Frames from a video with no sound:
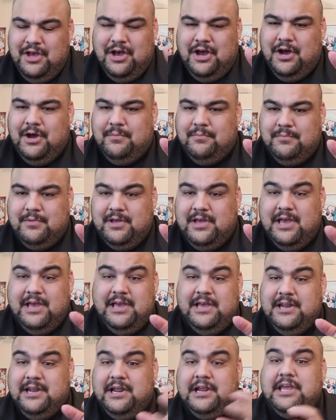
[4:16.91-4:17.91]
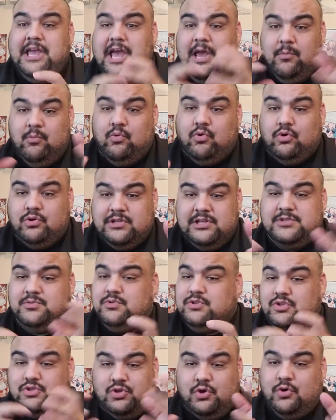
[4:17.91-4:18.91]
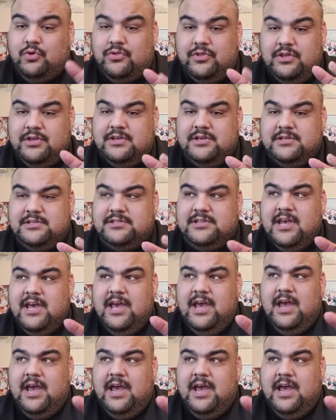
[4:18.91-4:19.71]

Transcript: um, in a game world. That's what this whole thing is.